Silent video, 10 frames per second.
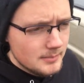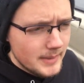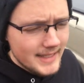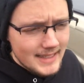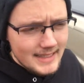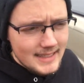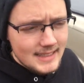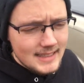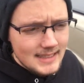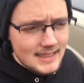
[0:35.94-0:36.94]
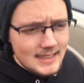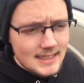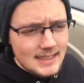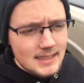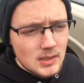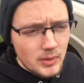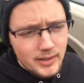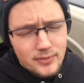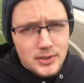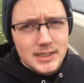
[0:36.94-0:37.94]
Mainly when I
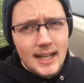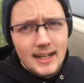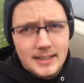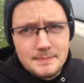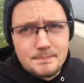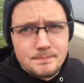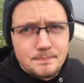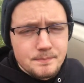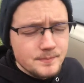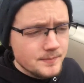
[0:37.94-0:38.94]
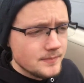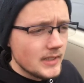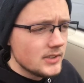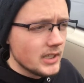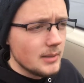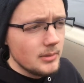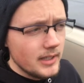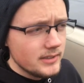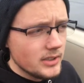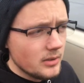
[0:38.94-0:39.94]
first got it, it was a couple
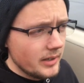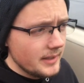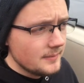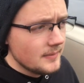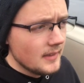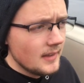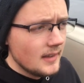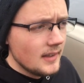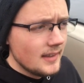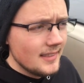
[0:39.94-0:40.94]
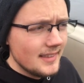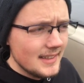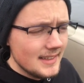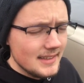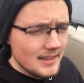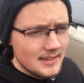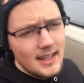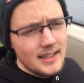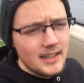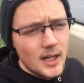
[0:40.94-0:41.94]
days ago already, the
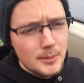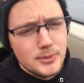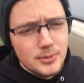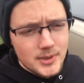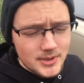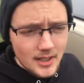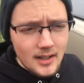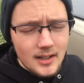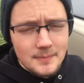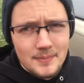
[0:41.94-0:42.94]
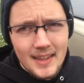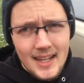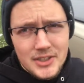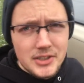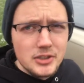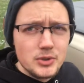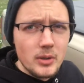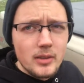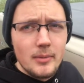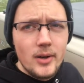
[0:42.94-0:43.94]
locking hubs were stuck. I actually had to
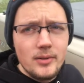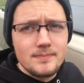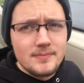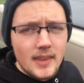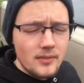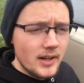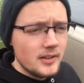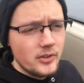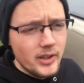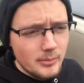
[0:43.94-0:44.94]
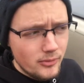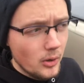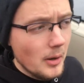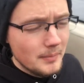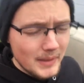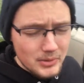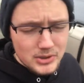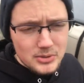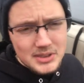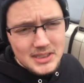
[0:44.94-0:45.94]
drill them out. Never had to do that before. They were
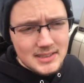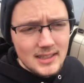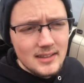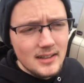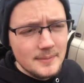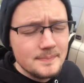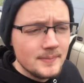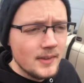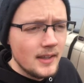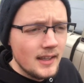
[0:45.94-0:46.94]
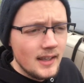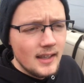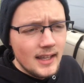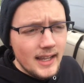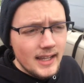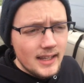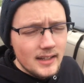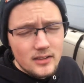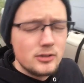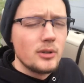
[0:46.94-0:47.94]
so seized in there, and
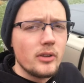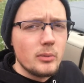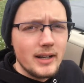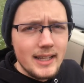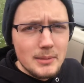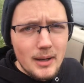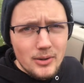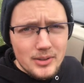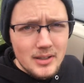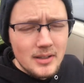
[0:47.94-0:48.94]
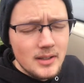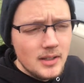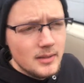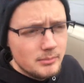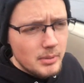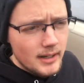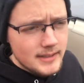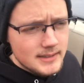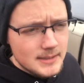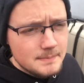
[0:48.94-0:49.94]
there's no other way to get them out.
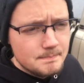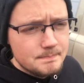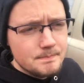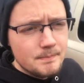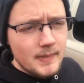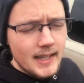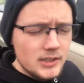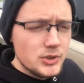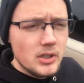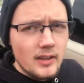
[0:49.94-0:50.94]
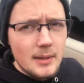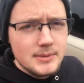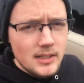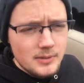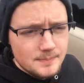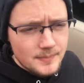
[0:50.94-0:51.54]
But I had to drill the hubs out,